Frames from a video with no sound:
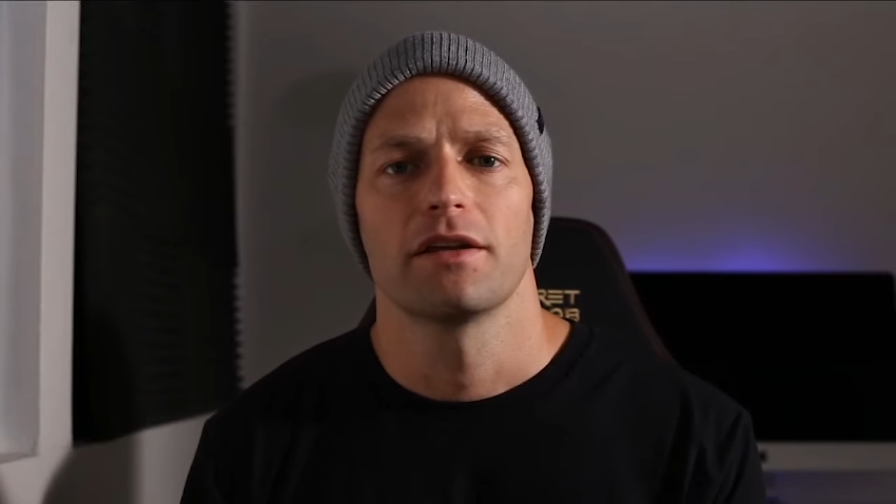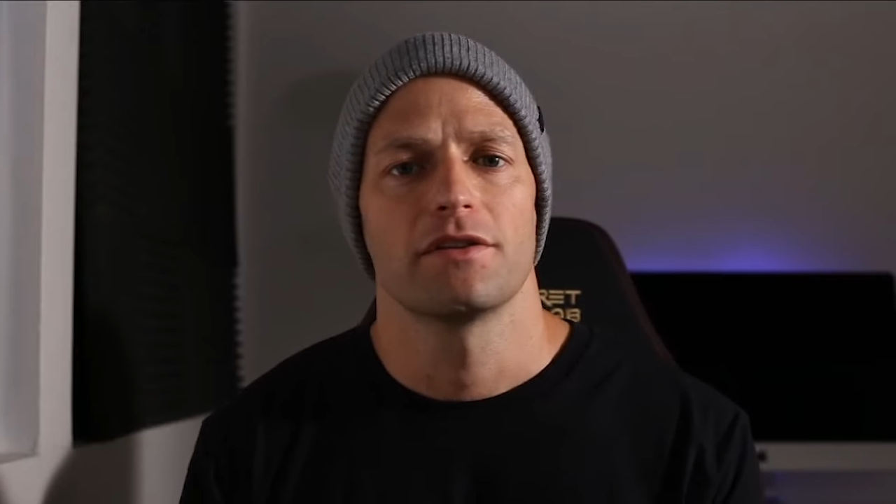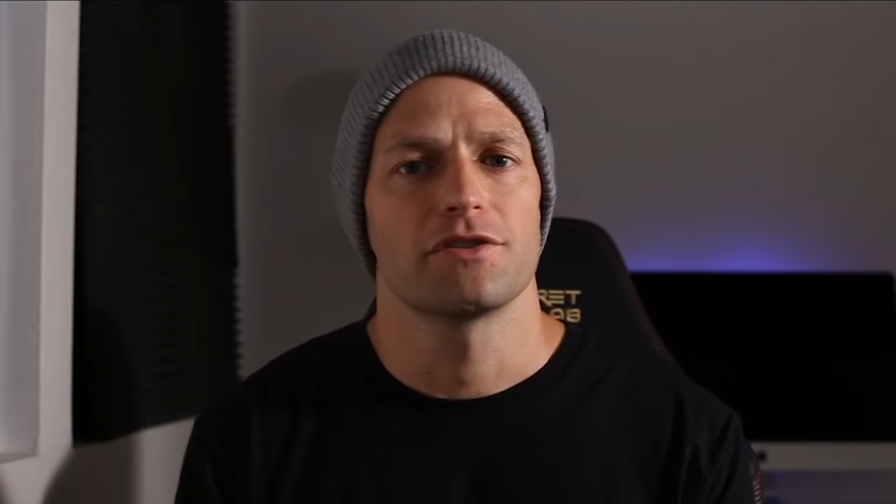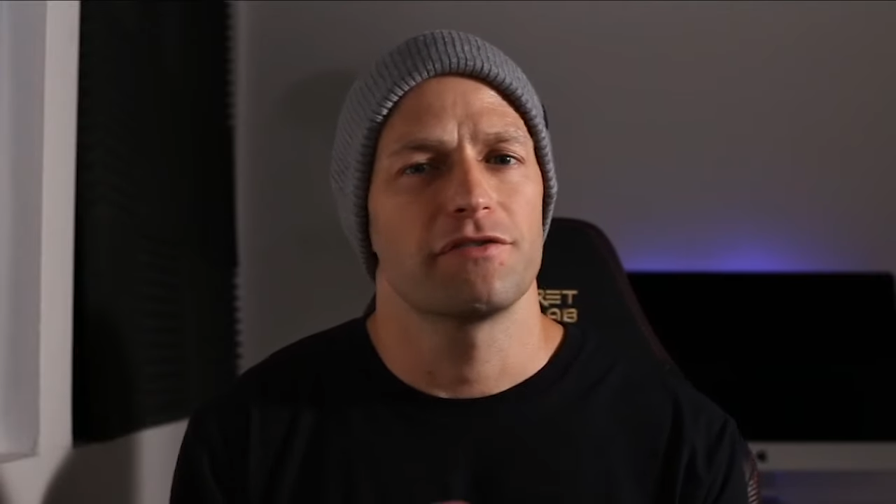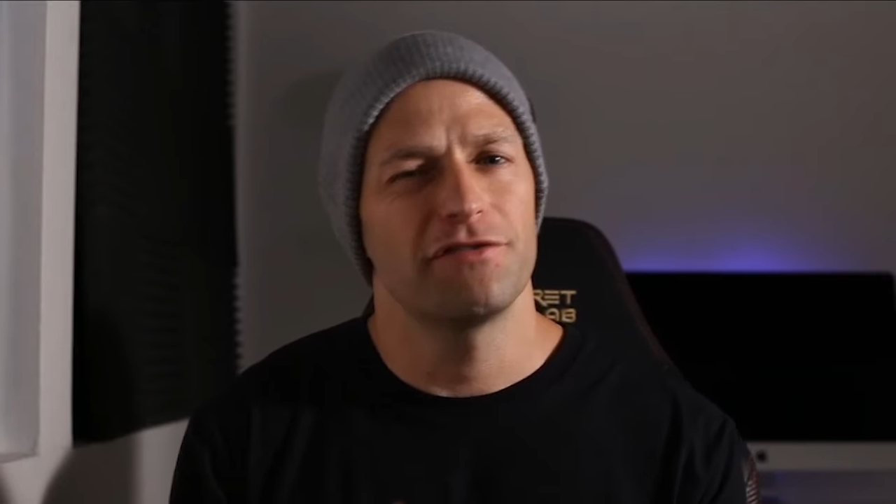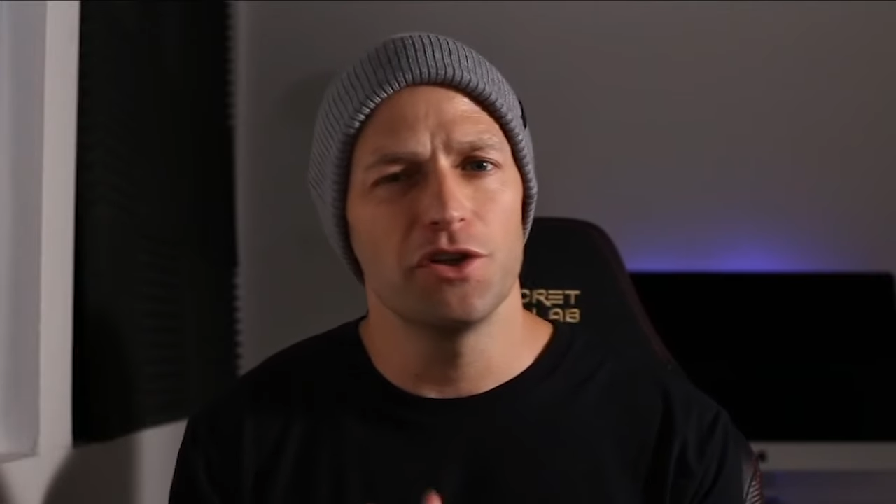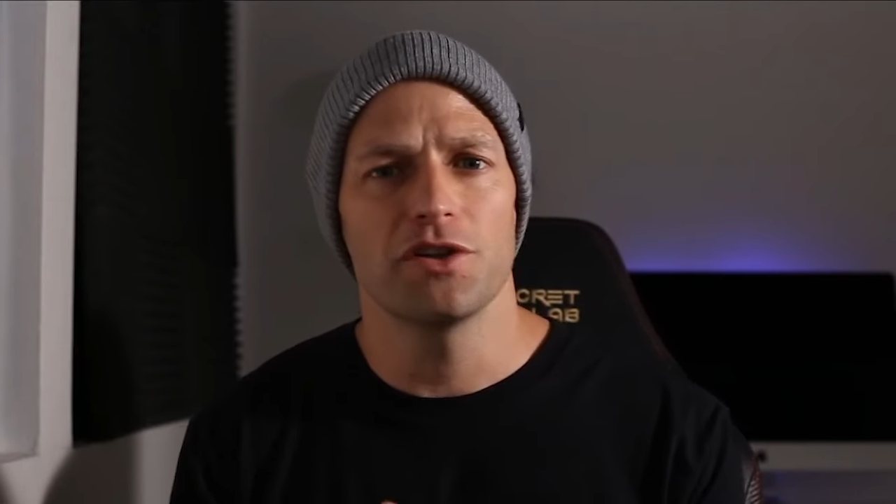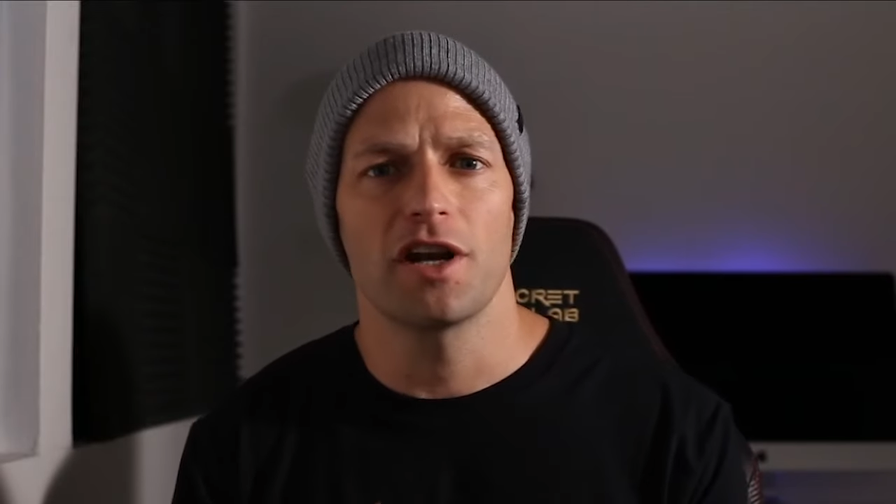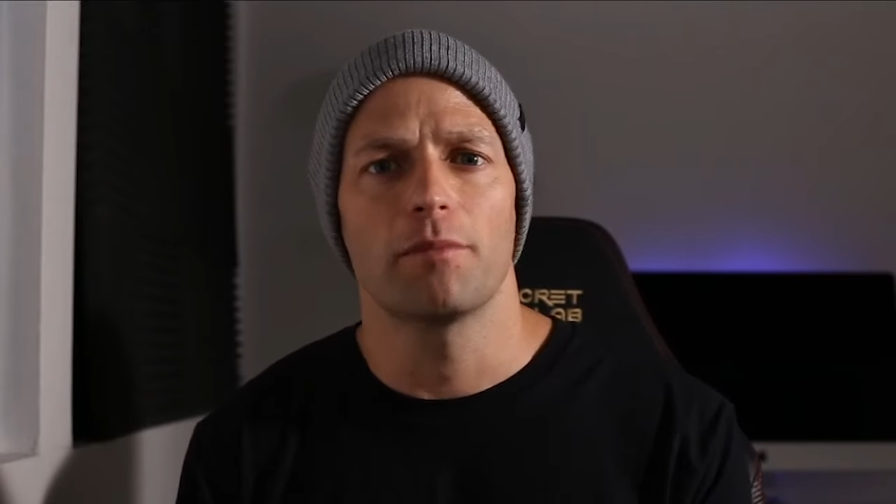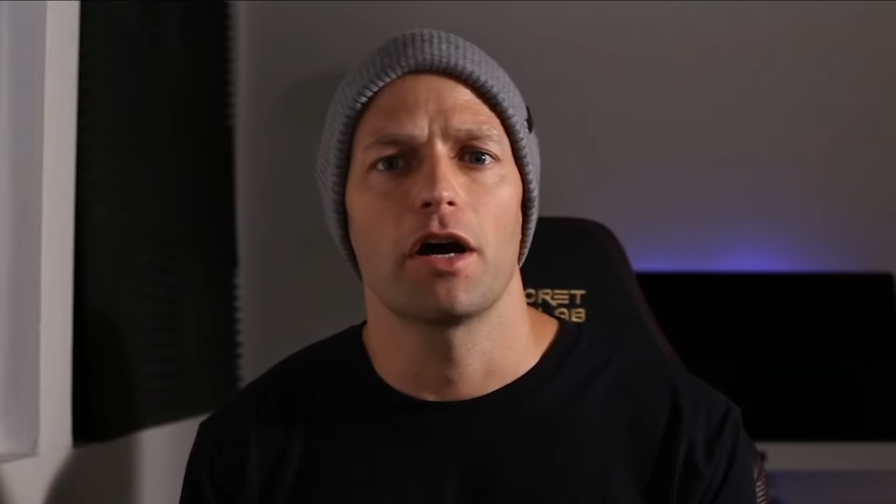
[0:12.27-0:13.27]
There's a
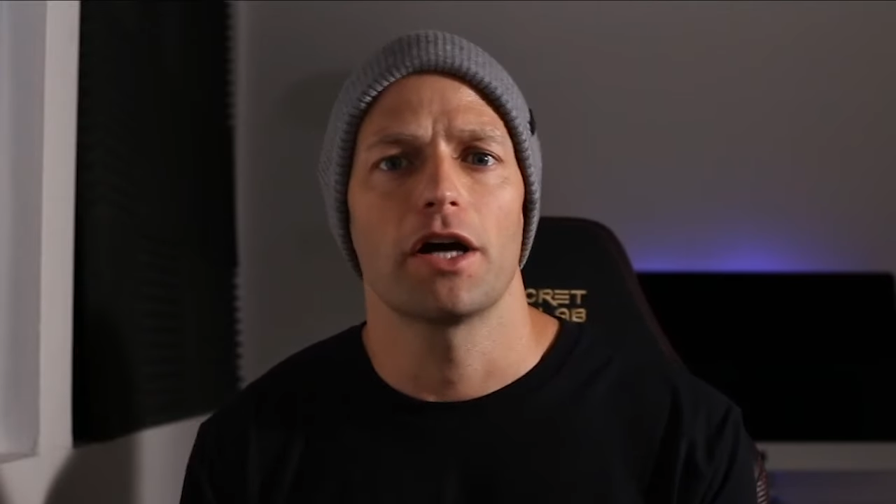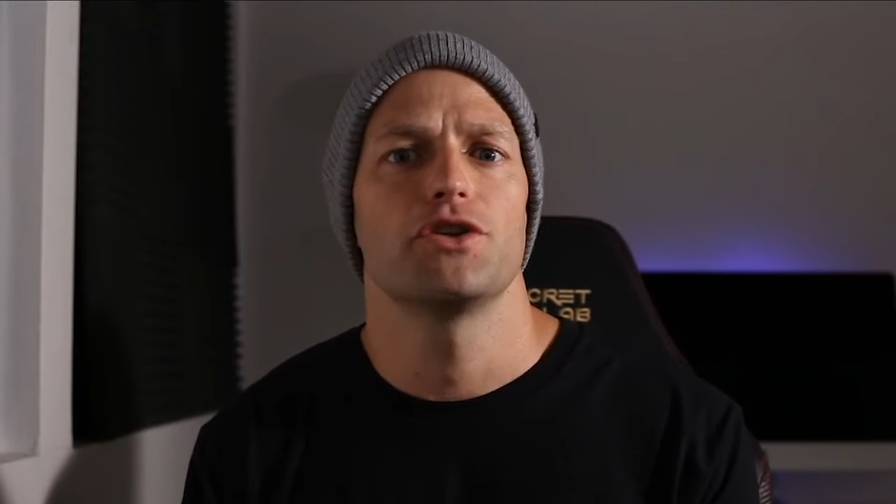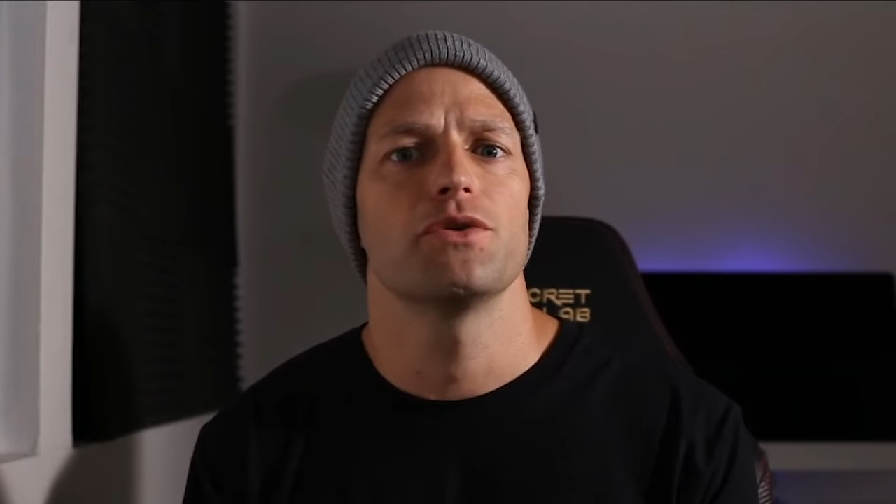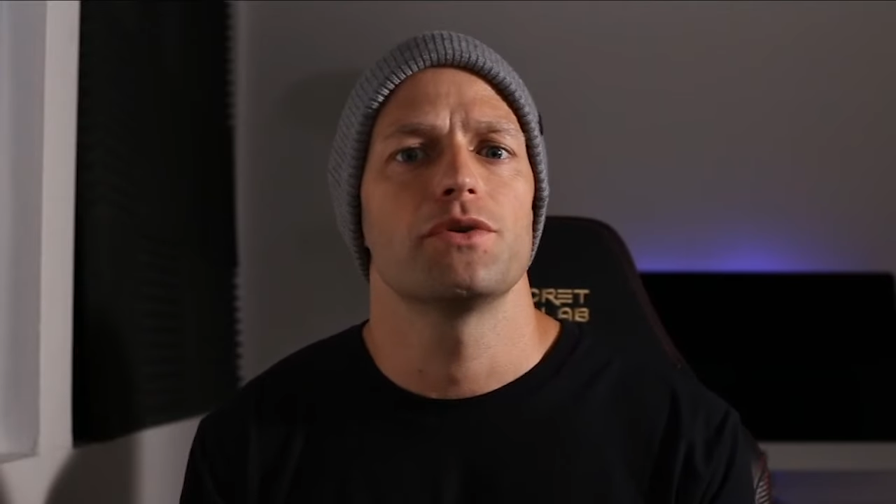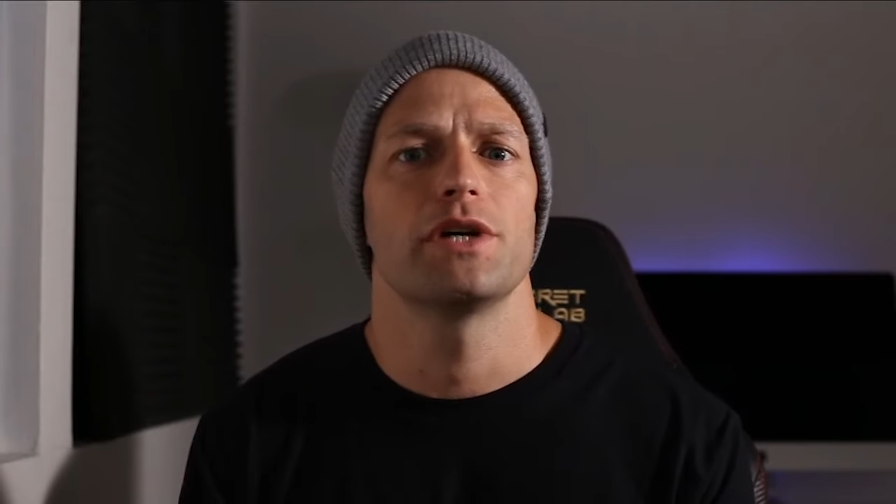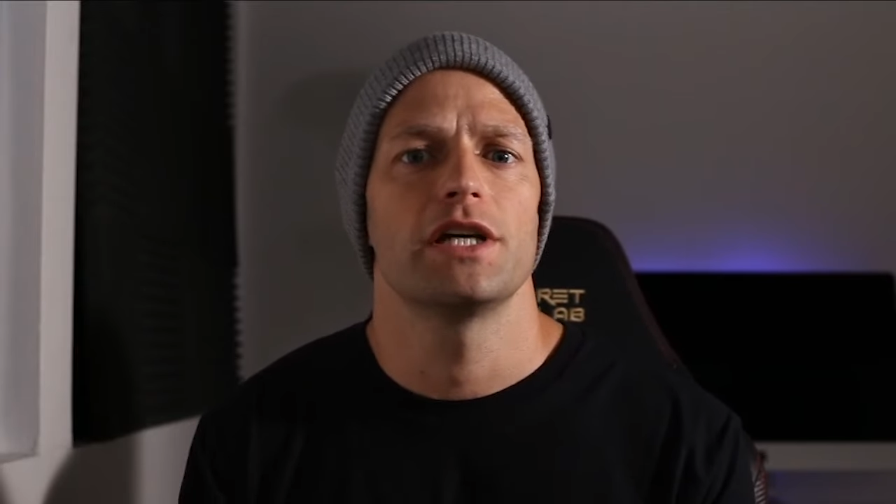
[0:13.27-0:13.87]
few that I'll probably do